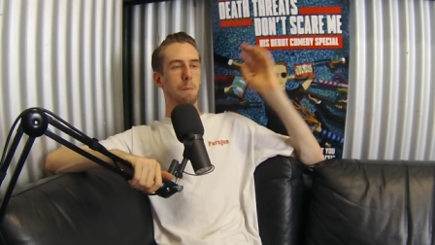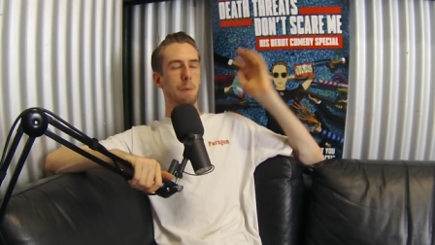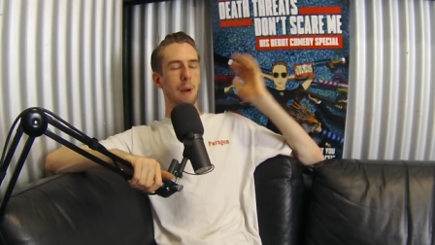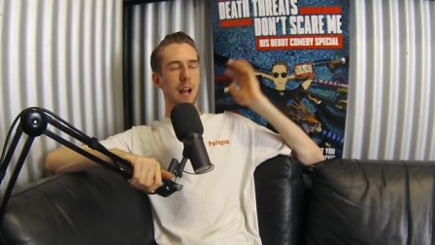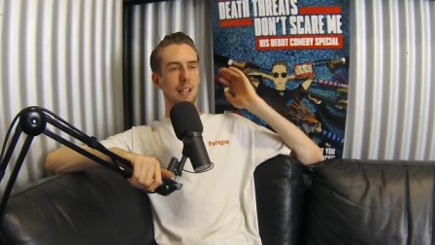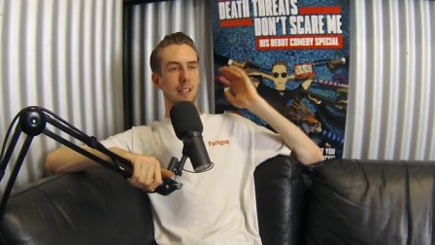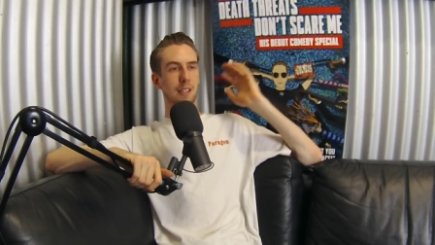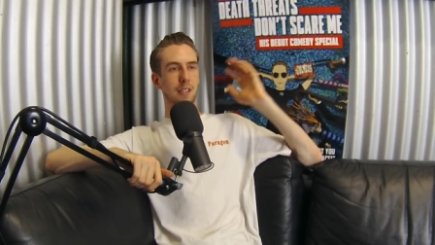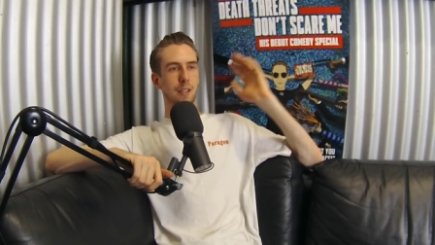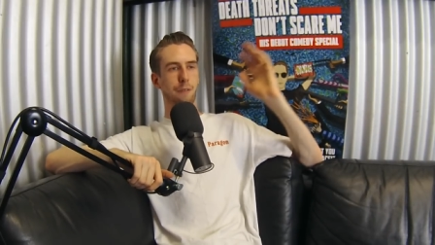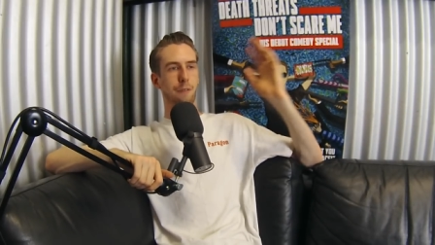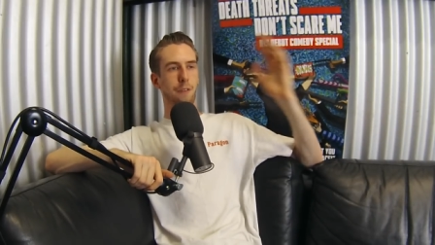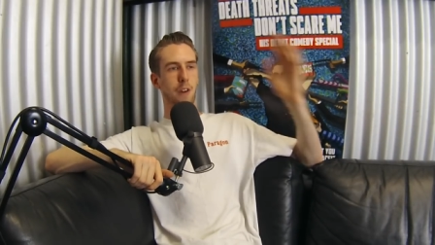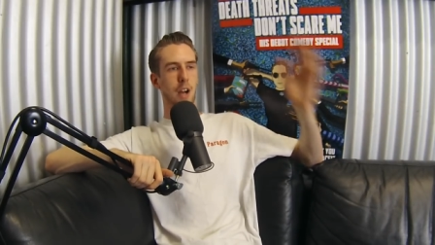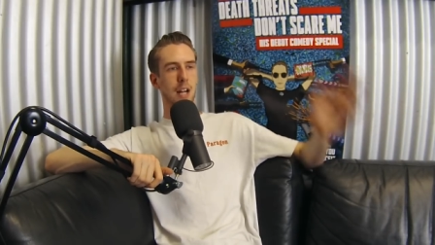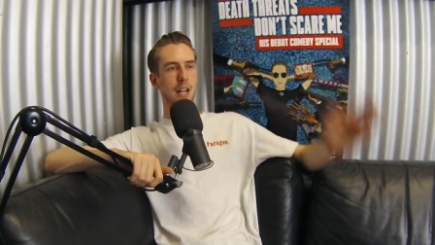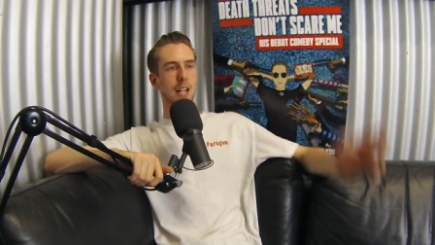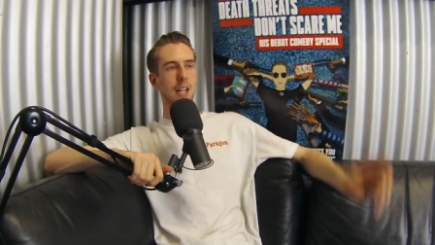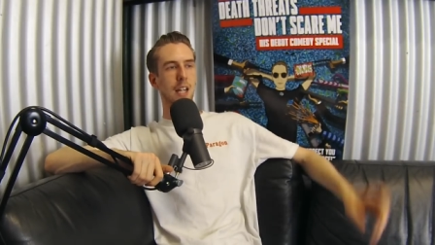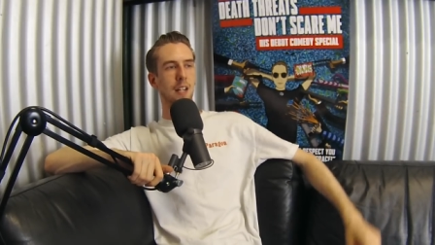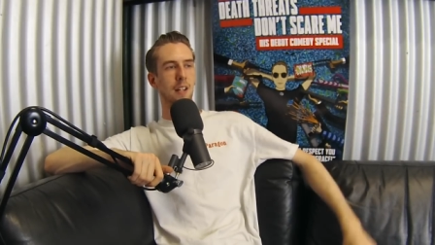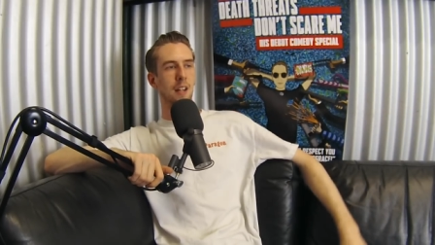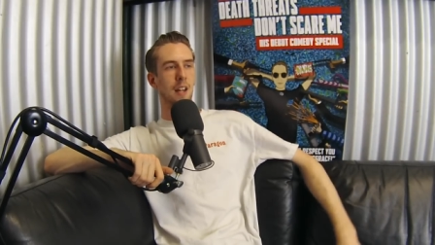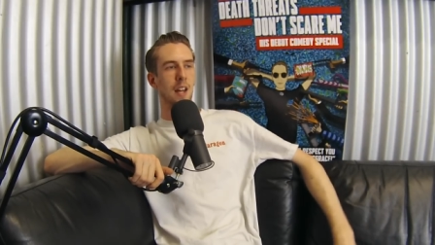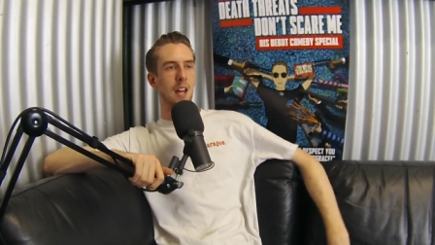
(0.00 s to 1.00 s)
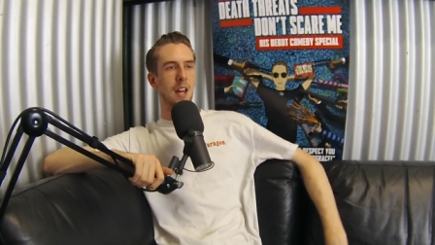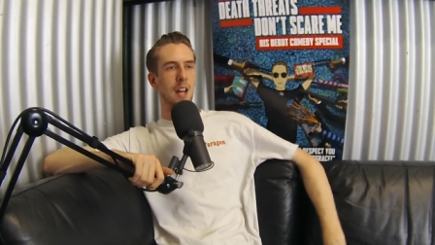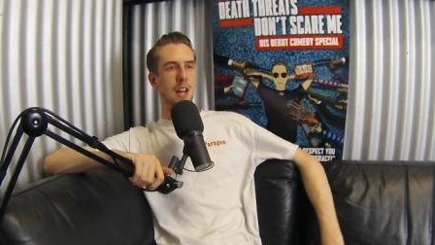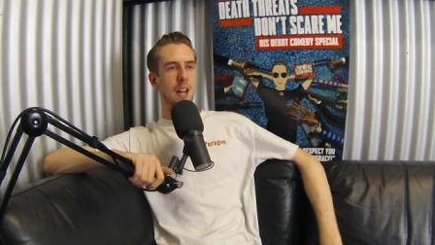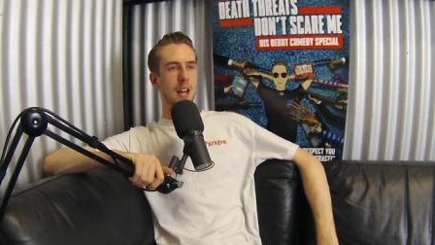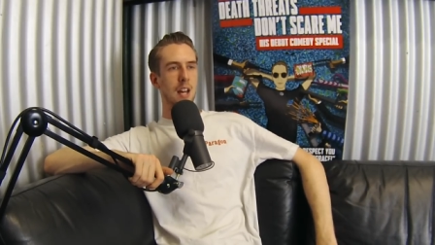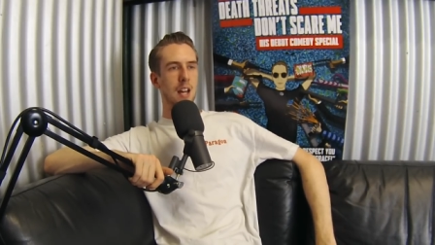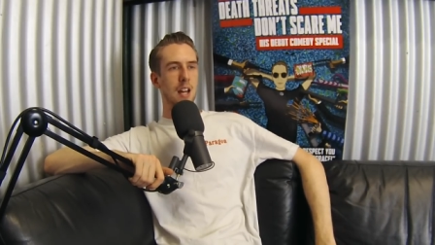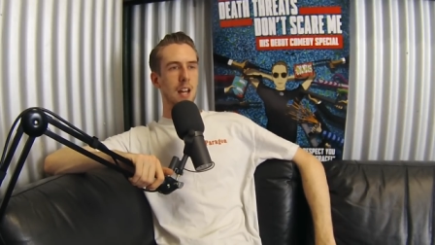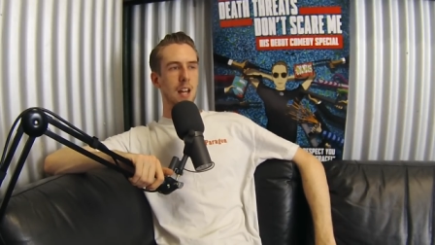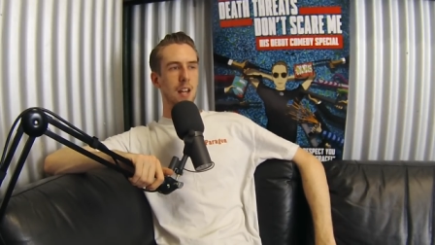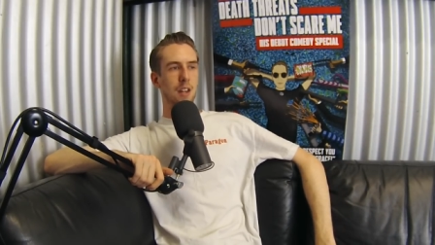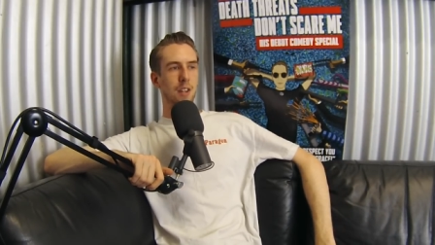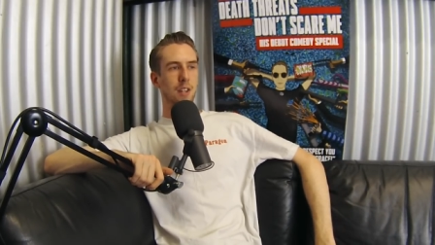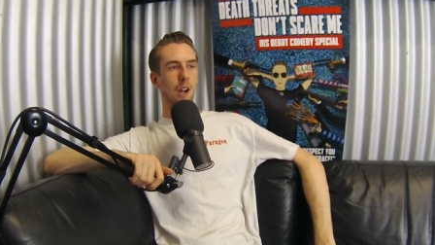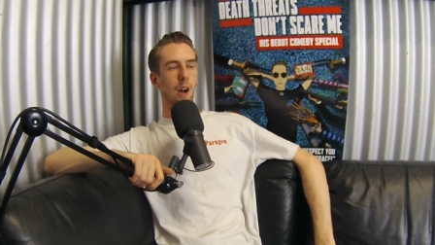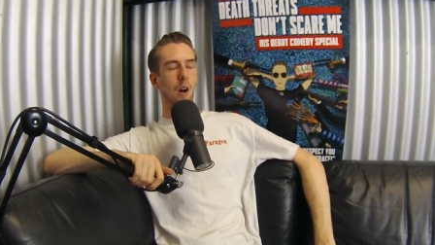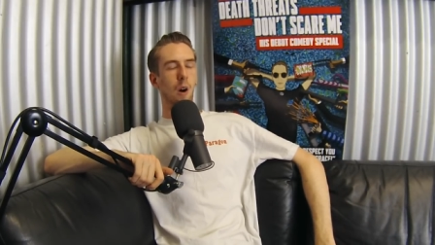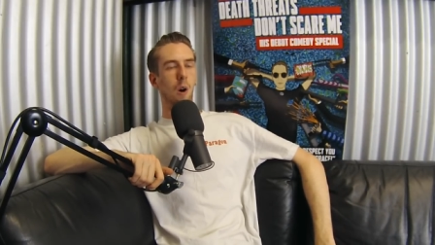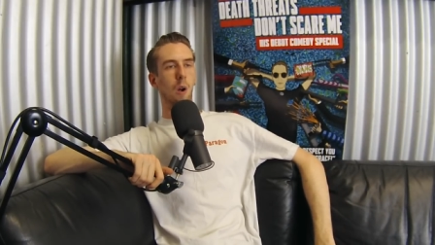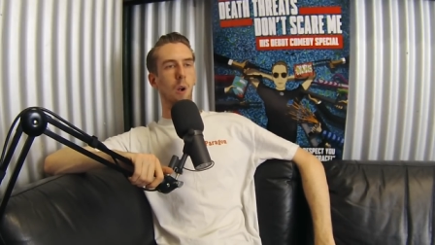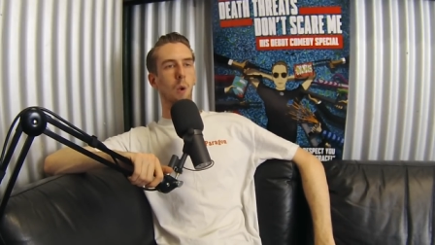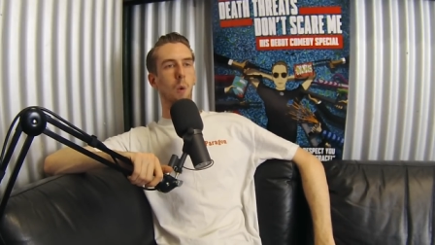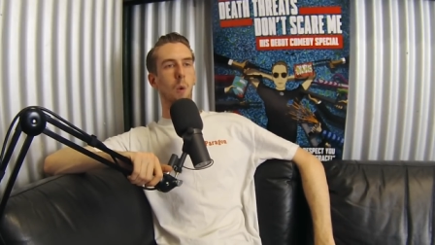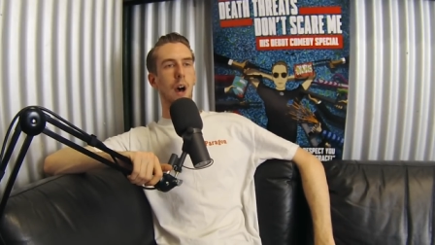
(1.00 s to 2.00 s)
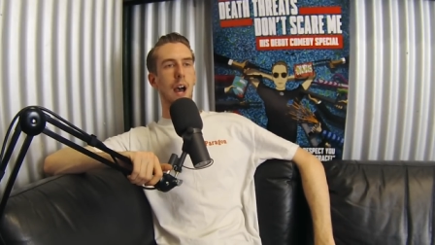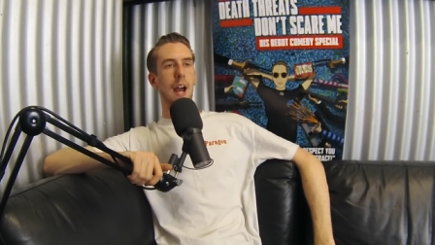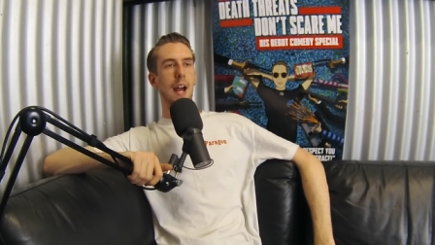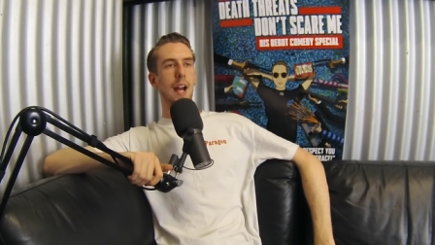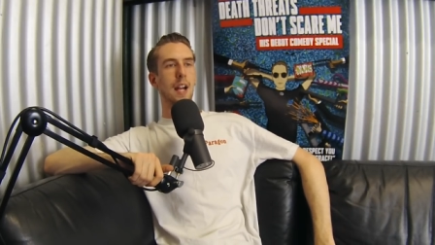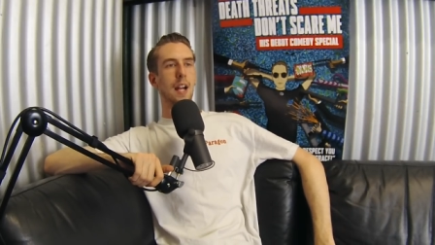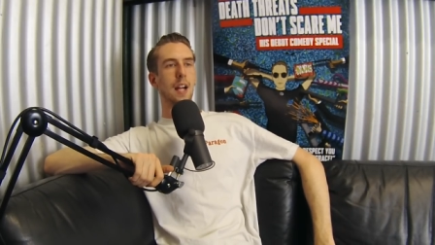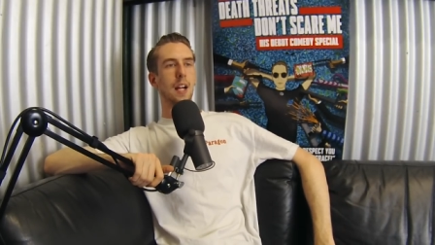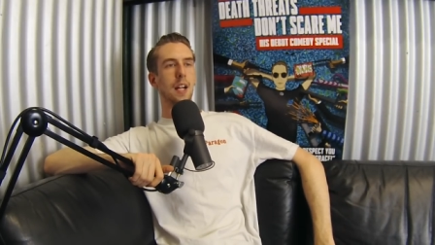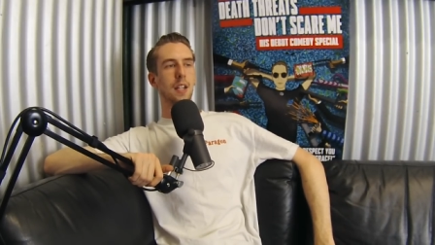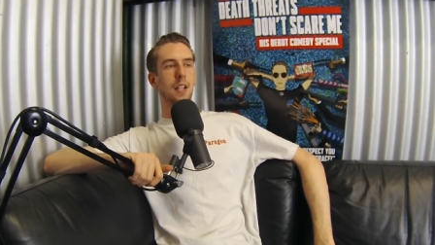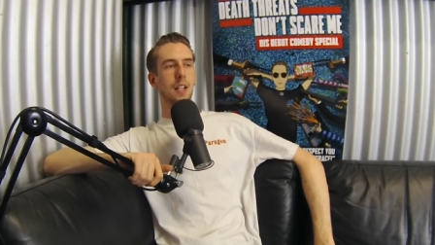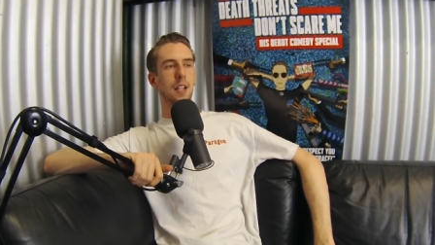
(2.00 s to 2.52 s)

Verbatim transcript: past the fucking the hallway,